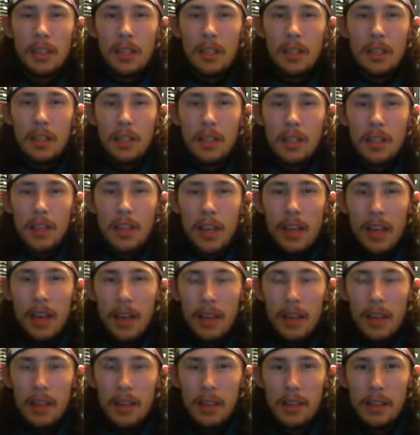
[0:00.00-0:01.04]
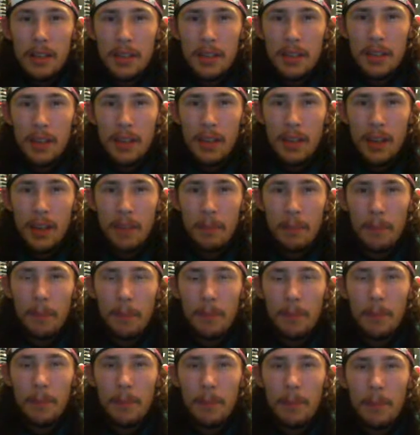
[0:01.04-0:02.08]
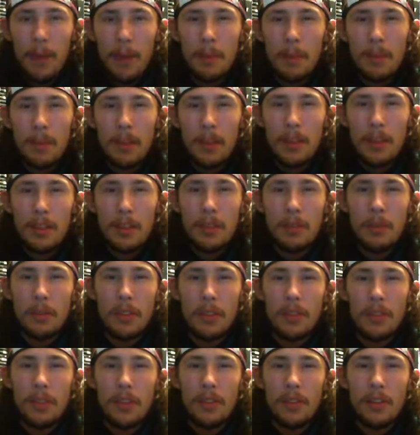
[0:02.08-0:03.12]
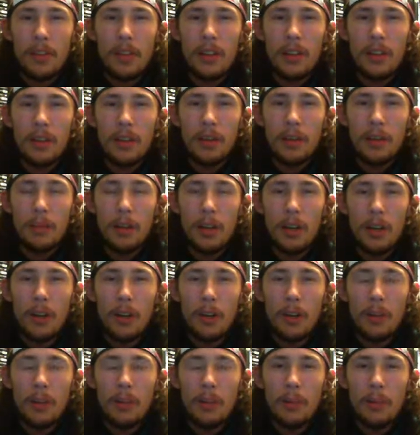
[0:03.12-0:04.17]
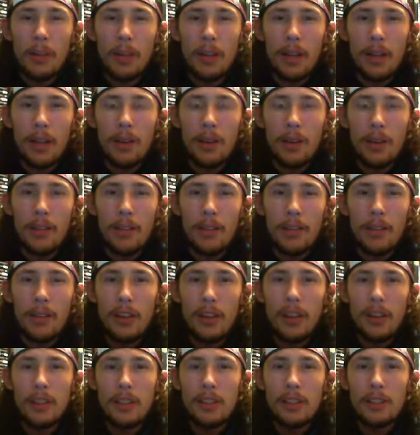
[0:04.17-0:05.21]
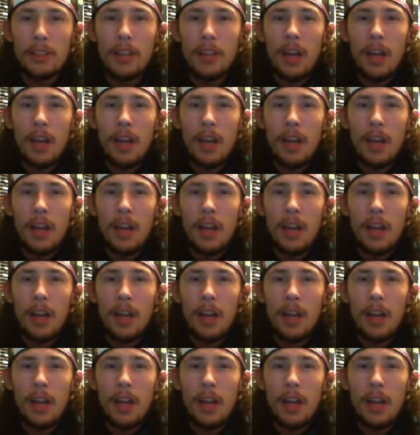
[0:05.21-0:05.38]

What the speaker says: yeah, I might actually make another video tomorrow, depending on how I feel.